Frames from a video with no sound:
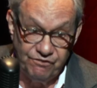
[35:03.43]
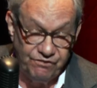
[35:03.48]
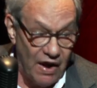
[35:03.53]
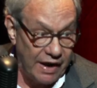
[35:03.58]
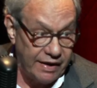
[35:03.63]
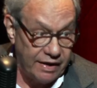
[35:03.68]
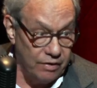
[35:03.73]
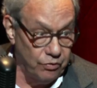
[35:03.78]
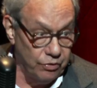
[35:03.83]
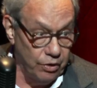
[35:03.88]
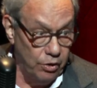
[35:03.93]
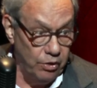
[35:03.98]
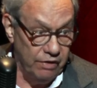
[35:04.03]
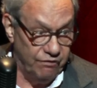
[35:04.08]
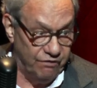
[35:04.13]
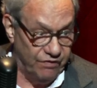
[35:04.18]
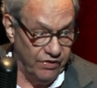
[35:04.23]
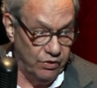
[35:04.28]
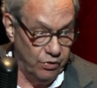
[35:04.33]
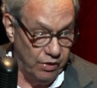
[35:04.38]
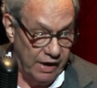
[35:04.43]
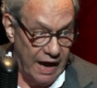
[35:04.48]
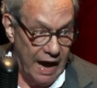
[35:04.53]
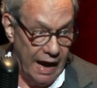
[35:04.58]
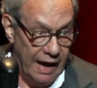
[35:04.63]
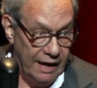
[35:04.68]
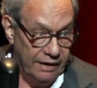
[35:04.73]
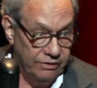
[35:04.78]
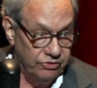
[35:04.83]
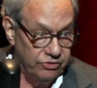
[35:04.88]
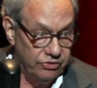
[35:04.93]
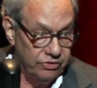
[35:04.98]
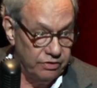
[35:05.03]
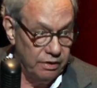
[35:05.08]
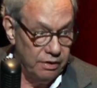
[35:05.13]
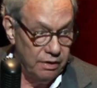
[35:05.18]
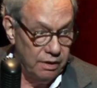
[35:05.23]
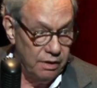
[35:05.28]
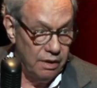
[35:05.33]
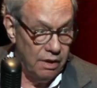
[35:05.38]
fucking rooted for you guys.
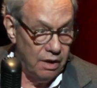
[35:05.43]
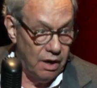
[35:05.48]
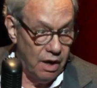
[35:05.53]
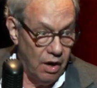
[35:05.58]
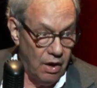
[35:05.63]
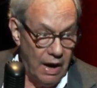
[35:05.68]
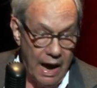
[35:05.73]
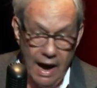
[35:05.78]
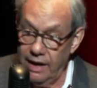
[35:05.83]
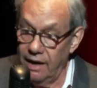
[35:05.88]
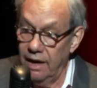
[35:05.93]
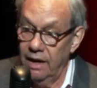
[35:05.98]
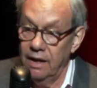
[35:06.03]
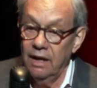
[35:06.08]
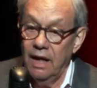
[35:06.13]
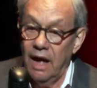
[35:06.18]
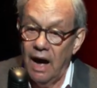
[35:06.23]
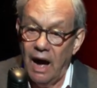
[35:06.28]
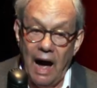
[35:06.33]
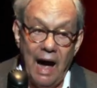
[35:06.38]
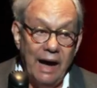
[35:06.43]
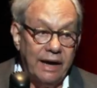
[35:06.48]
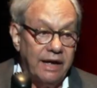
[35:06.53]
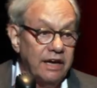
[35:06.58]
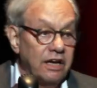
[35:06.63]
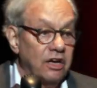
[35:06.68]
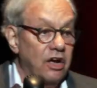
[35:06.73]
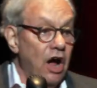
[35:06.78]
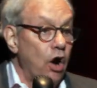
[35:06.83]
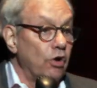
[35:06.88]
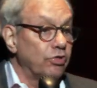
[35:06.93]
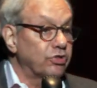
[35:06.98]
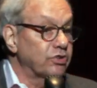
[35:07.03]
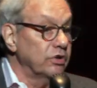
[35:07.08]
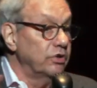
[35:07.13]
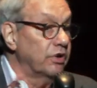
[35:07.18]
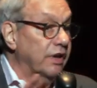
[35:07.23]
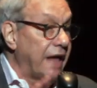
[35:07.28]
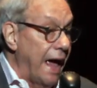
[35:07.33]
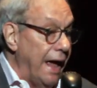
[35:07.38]
All right. I can go
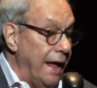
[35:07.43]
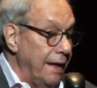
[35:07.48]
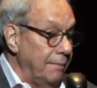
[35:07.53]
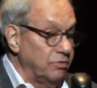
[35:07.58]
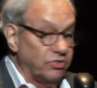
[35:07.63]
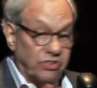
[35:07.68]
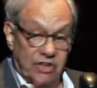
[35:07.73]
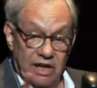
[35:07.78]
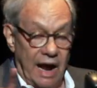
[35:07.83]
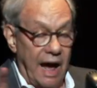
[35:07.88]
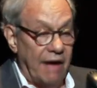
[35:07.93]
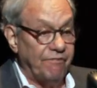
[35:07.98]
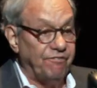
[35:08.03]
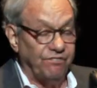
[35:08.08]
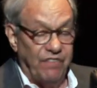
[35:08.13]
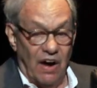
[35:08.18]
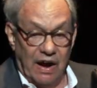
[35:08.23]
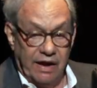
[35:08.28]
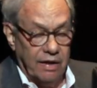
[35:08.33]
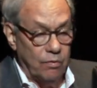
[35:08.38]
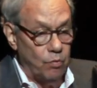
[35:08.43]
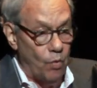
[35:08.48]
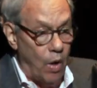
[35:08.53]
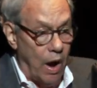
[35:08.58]
through games that I fucking